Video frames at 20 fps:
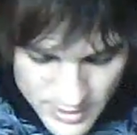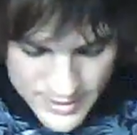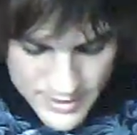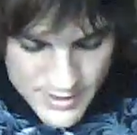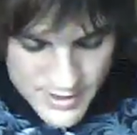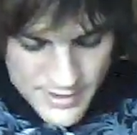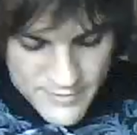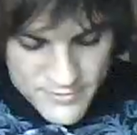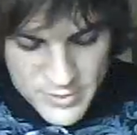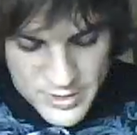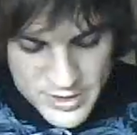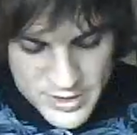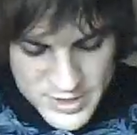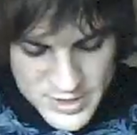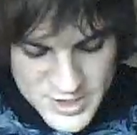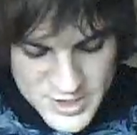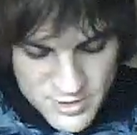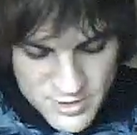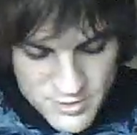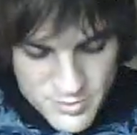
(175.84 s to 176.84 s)
That had to be
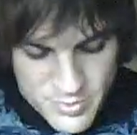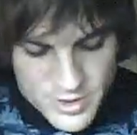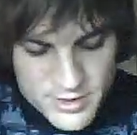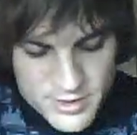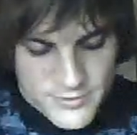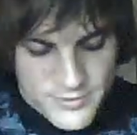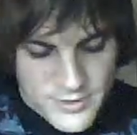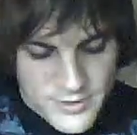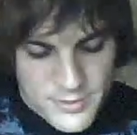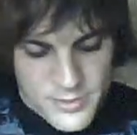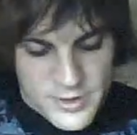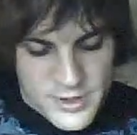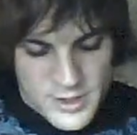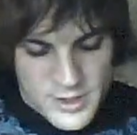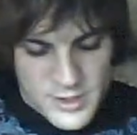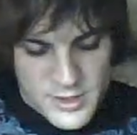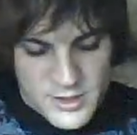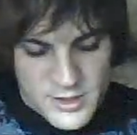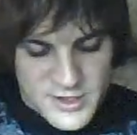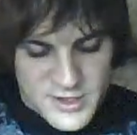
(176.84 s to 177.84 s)
considered part of it
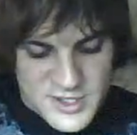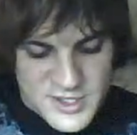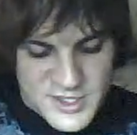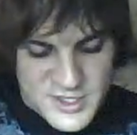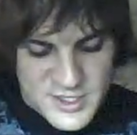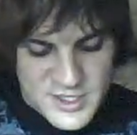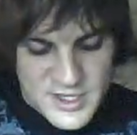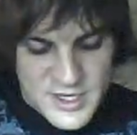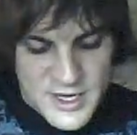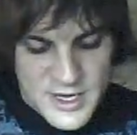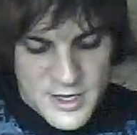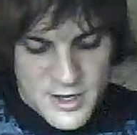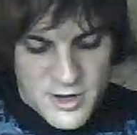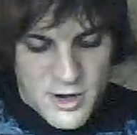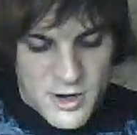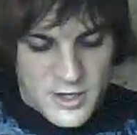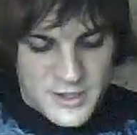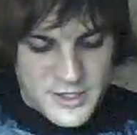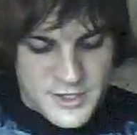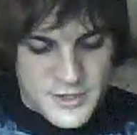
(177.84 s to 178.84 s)
because it
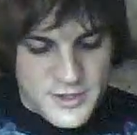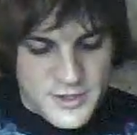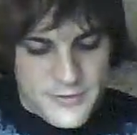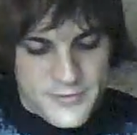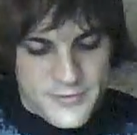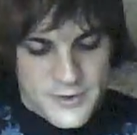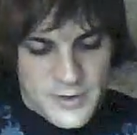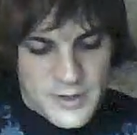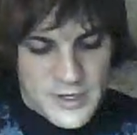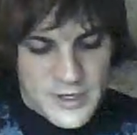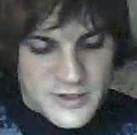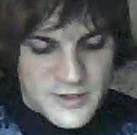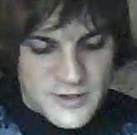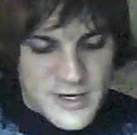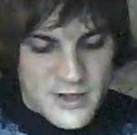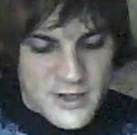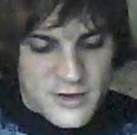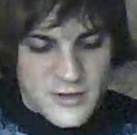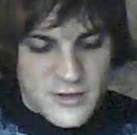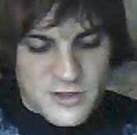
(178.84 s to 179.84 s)
cost you a few extra
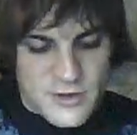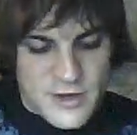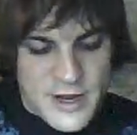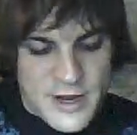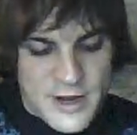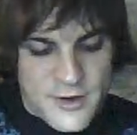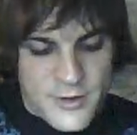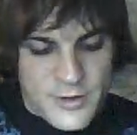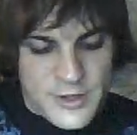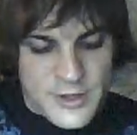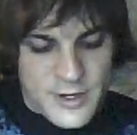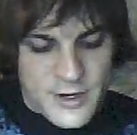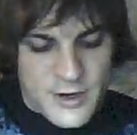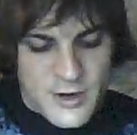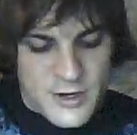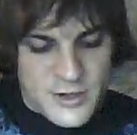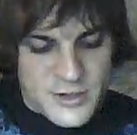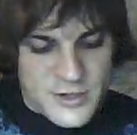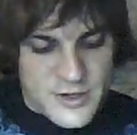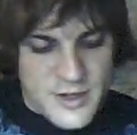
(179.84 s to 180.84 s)
dollars. So not only did
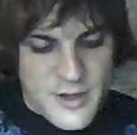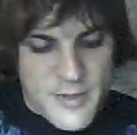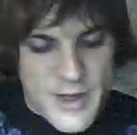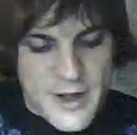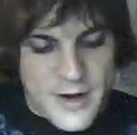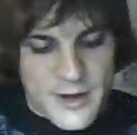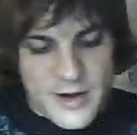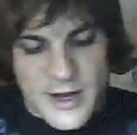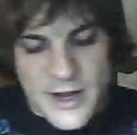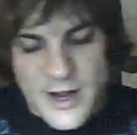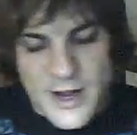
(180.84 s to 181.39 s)
it cost you the amount of